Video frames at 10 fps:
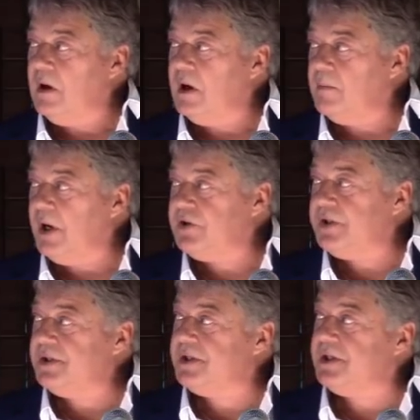Our
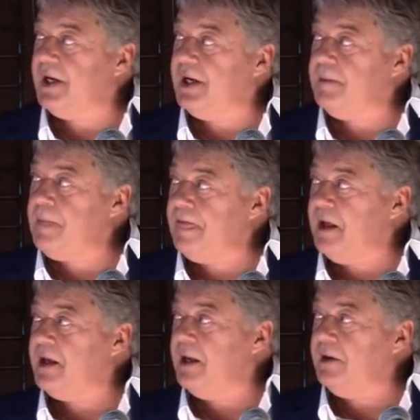margins,
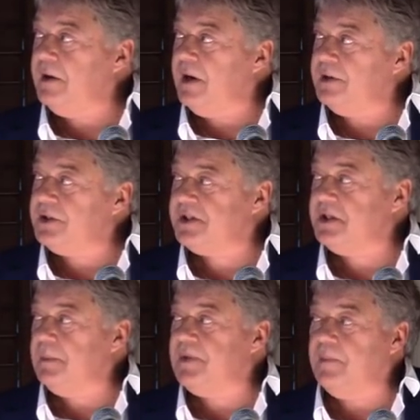again, just
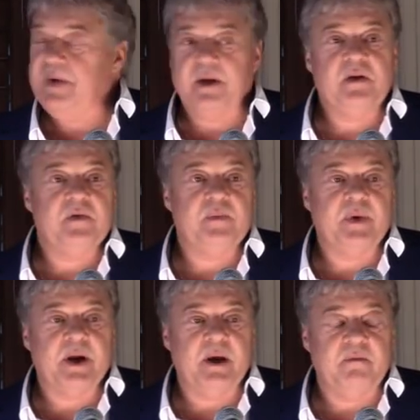slipped a bit,
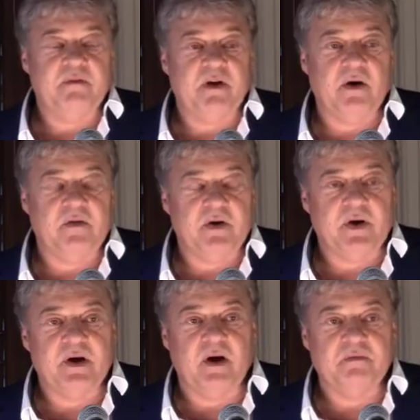but I'm very,
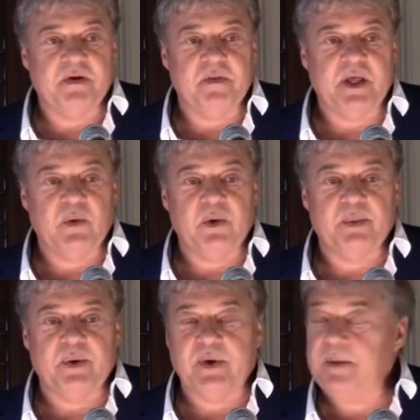very confident that we'll
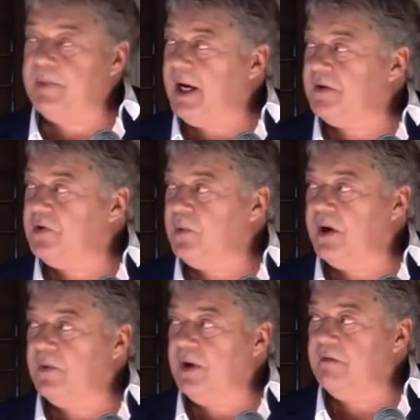be right back to
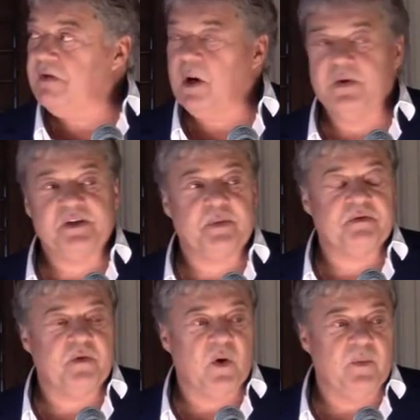where we've always
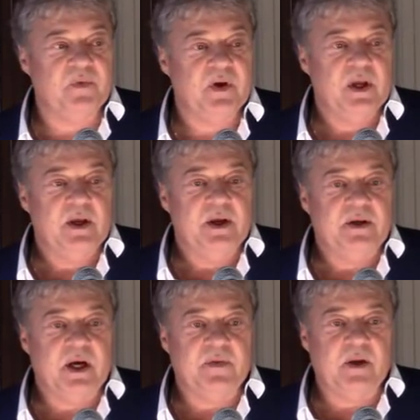performed
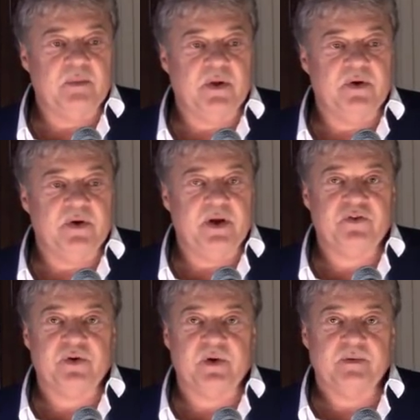now that Mother
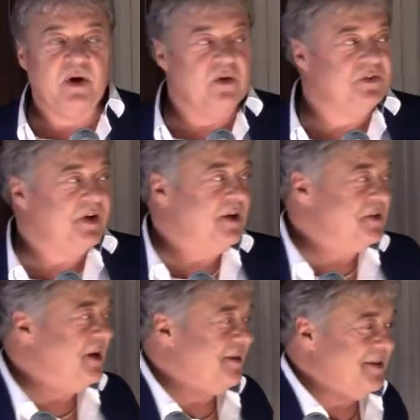Nature, although today
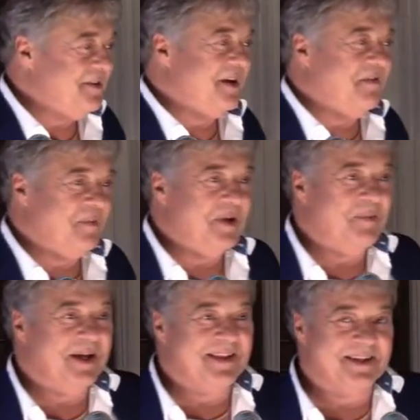is not a good day for me to
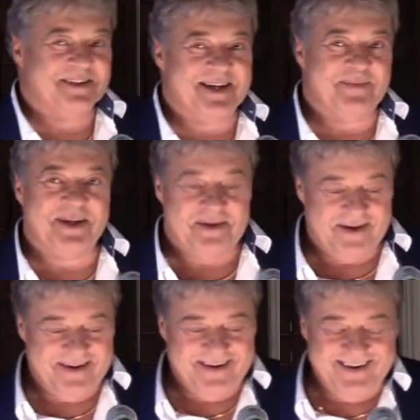make that statement,
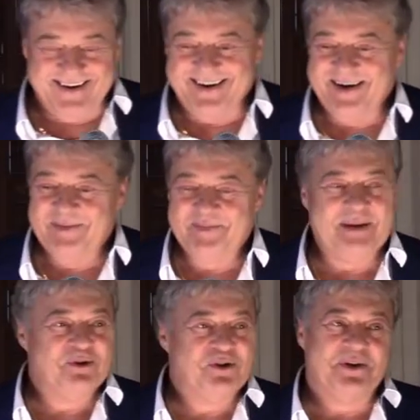
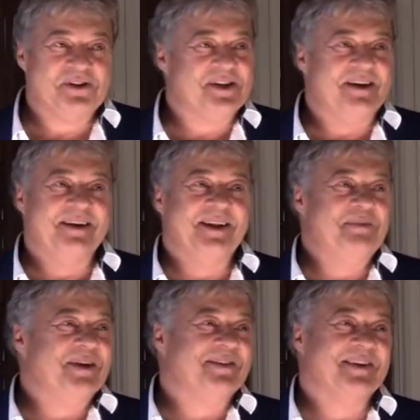but I'm sure it's sunny in
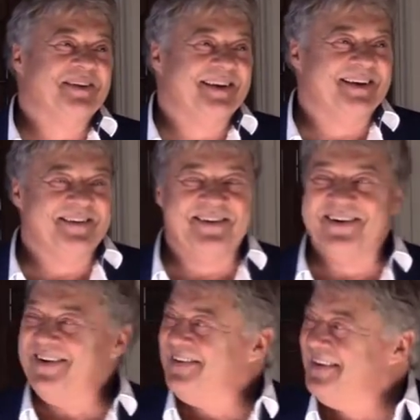Leamington,
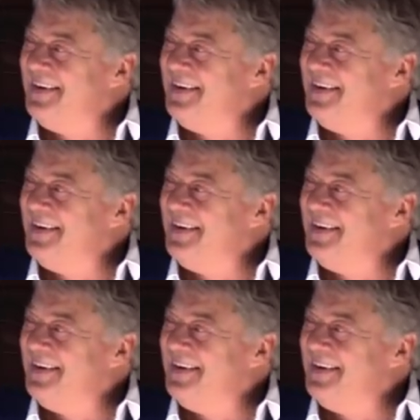Ontario.